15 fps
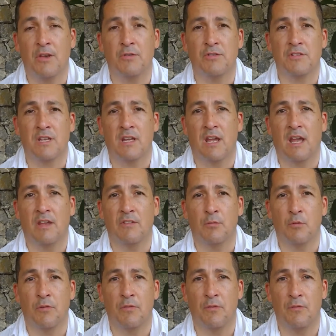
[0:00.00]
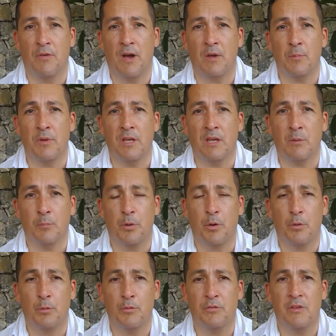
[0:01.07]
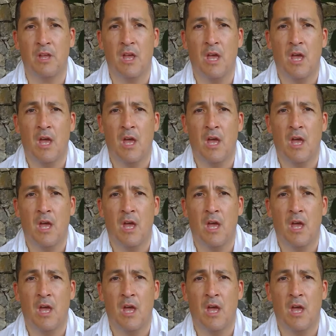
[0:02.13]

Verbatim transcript: interesting case with the fine being imposed